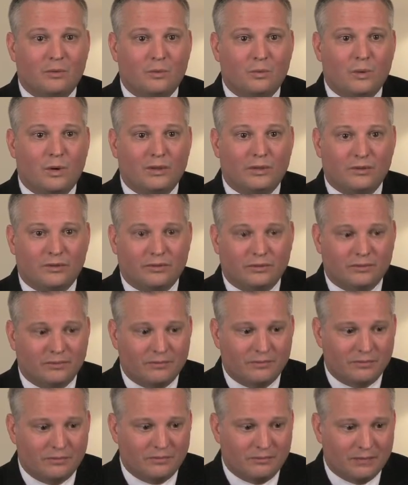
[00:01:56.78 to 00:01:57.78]
whether
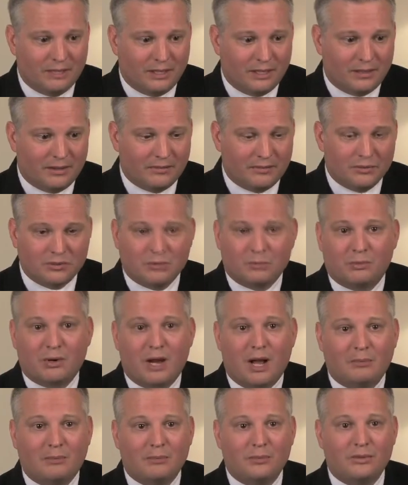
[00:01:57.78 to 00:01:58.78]
there's a
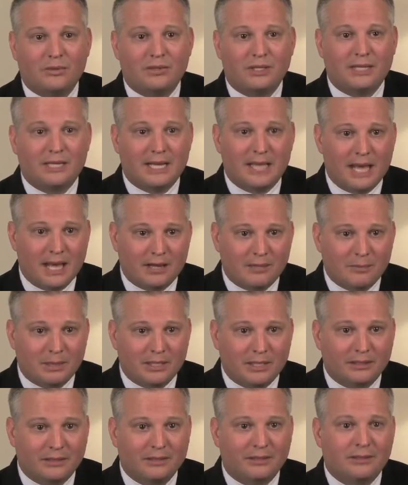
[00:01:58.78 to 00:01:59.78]
problem with the
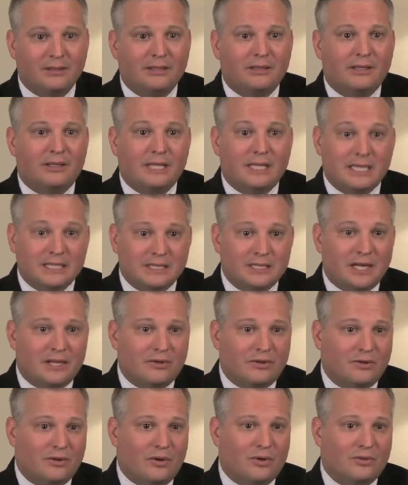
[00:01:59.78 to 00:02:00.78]
anatomy
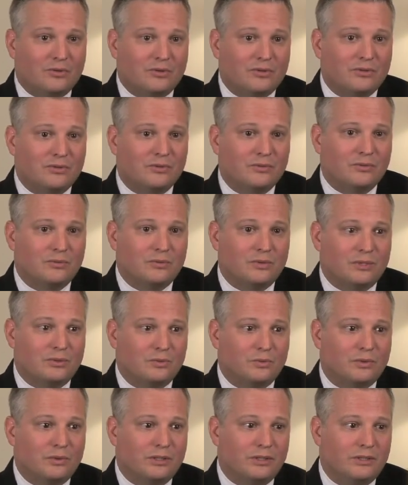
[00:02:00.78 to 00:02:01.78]
inside their nose
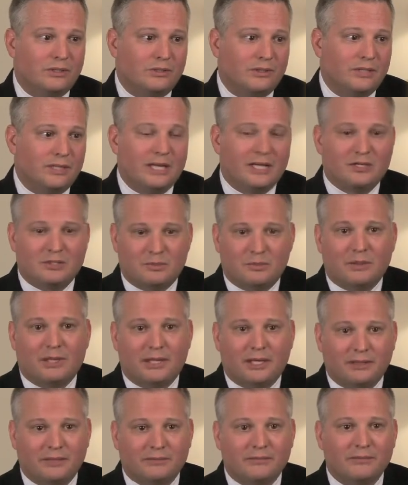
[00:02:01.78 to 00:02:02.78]
which would
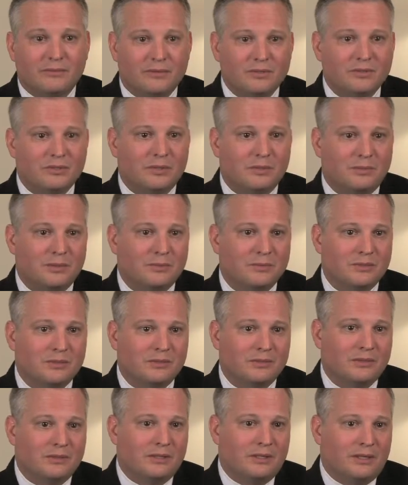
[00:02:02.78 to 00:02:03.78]
explain their
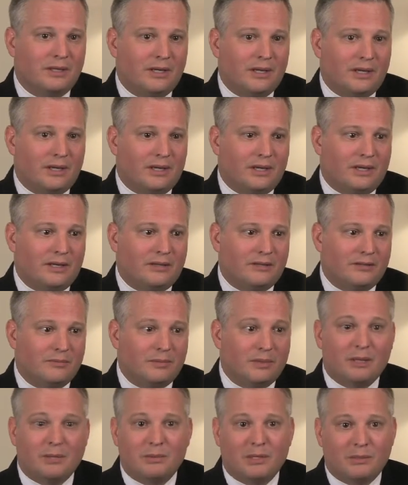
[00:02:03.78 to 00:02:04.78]
symptoms. And
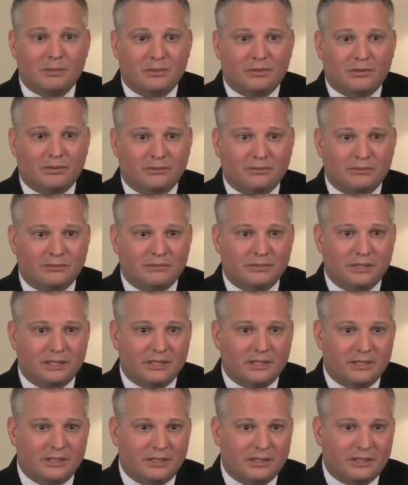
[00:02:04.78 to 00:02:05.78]
many people
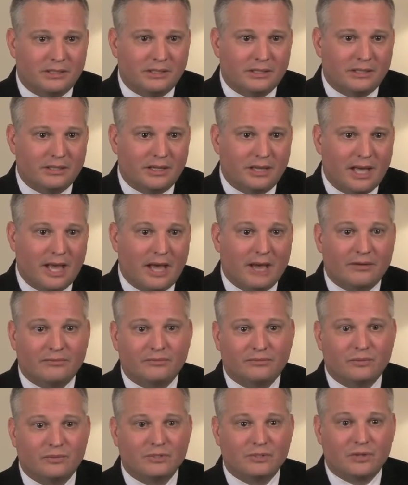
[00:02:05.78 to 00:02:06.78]

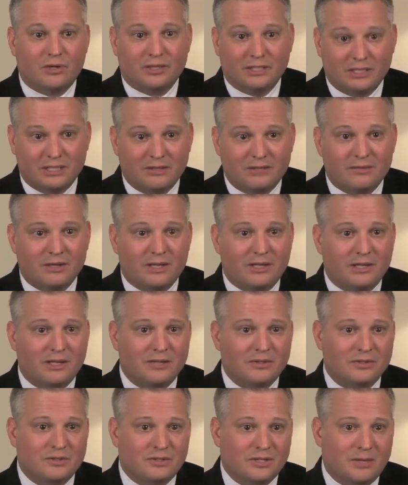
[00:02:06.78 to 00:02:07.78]
have what's called a deviated
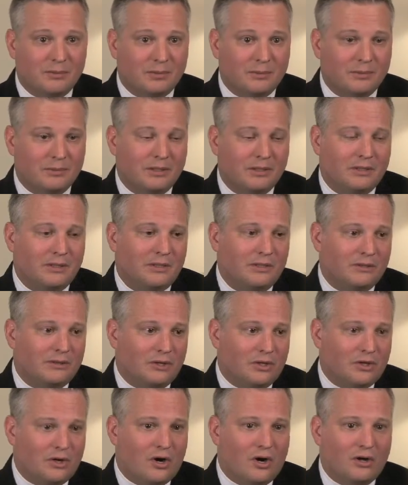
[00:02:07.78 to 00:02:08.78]
nasal septum.
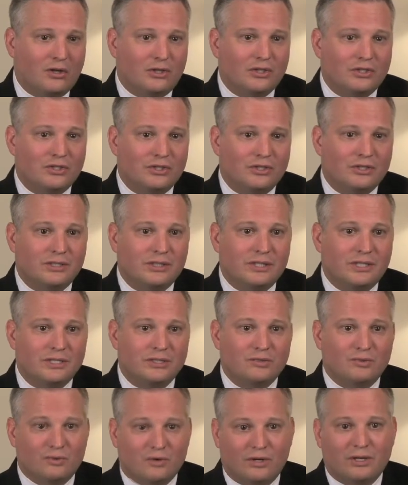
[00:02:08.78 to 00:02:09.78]
The cartilage
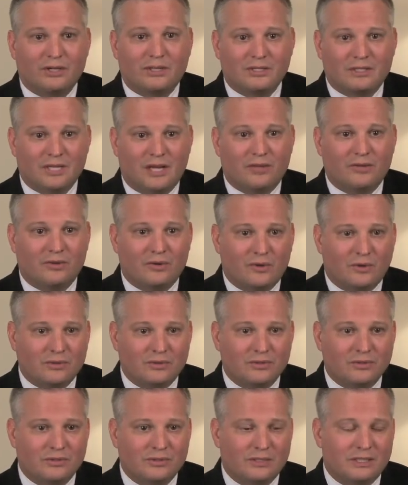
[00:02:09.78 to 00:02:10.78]
is crooked inside their
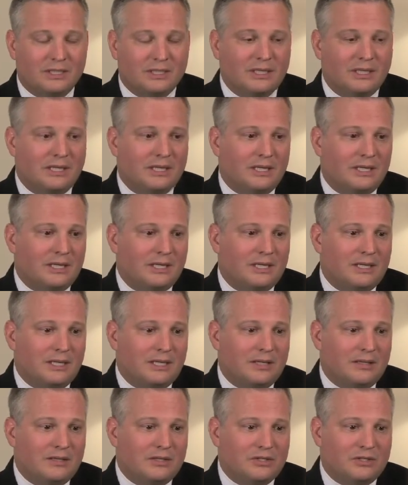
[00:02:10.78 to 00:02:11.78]
nose.
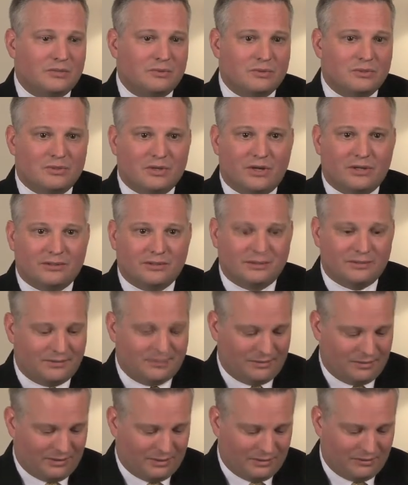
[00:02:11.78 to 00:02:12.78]
This can result
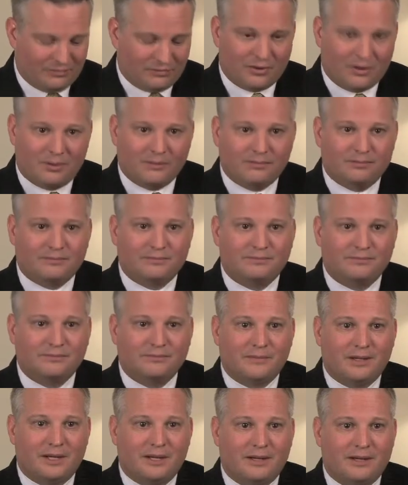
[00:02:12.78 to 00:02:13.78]
from
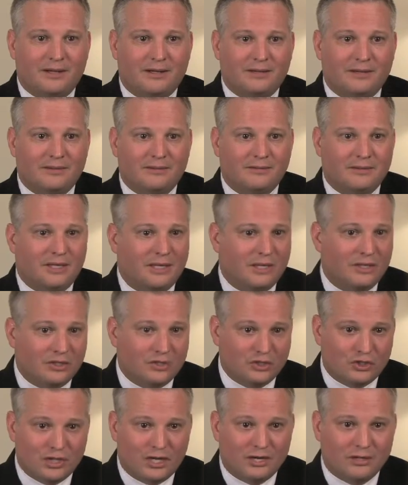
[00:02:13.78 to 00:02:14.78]
a
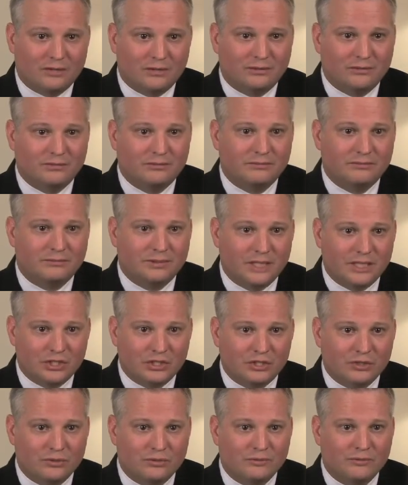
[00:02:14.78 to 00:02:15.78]
congenital
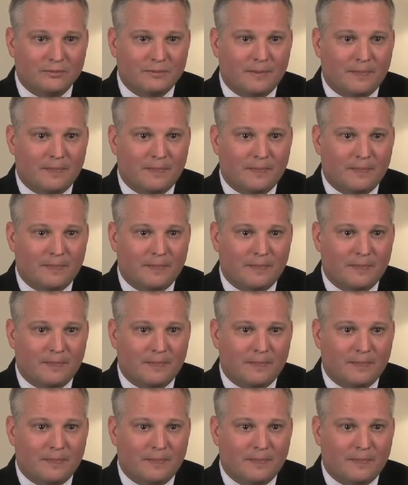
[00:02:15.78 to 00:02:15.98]
issue,